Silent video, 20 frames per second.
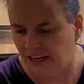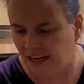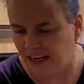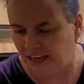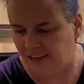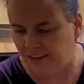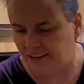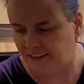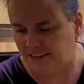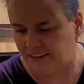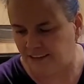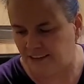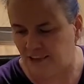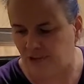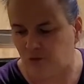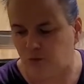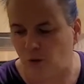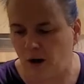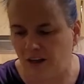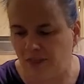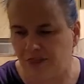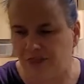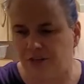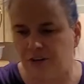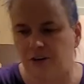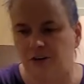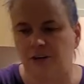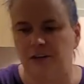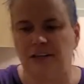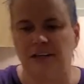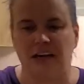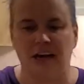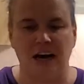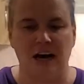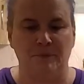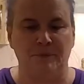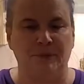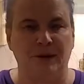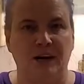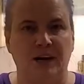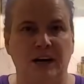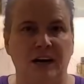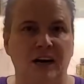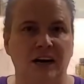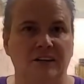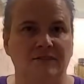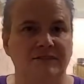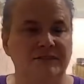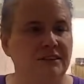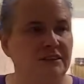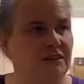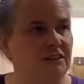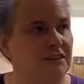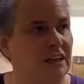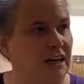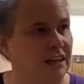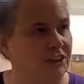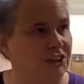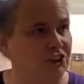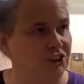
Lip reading: and this is 1/3 cup of Dutch